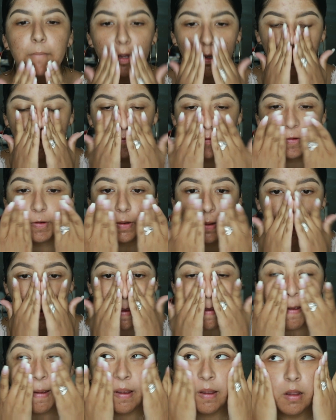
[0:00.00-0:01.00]
over
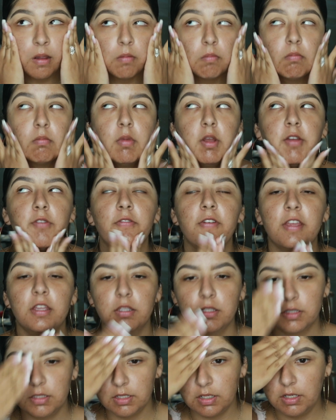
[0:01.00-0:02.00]
my
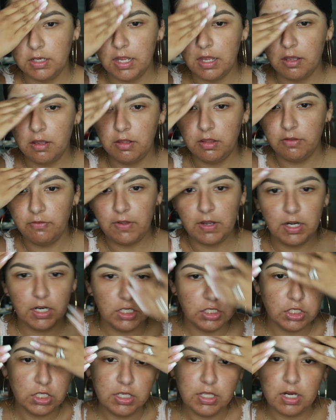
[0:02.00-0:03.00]
face. Now, the
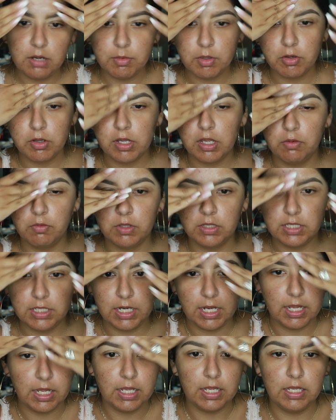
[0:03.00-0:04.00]
foundation that I'm going in with
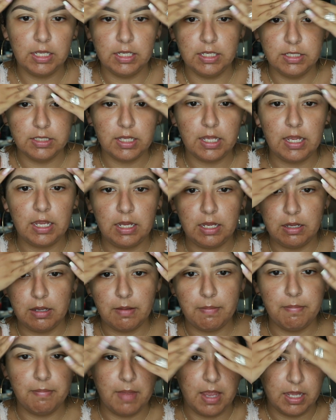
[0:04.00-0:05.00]
today is a
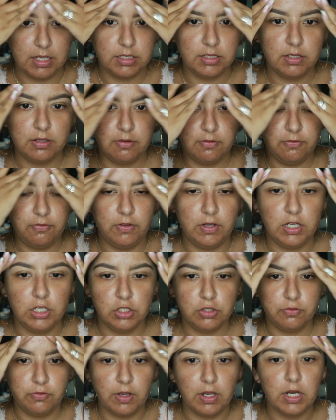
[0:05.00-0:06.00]
matte
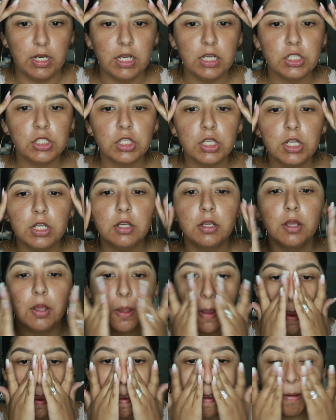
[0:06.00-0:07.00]
finish foundation.
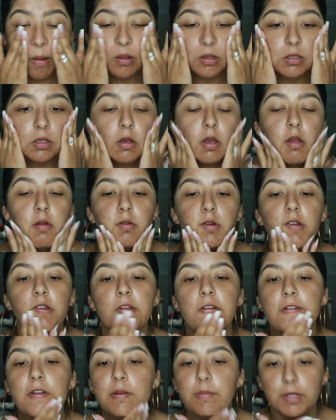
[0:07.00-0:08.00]
So I
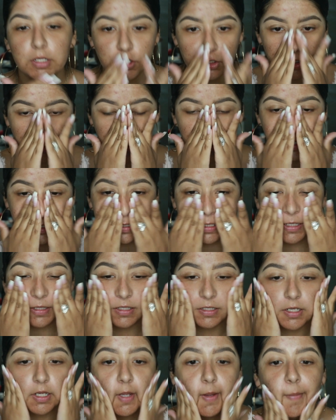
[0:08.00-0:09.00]
really want to make sure I take
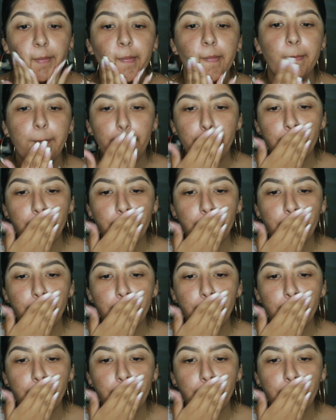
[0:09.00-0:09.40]
the time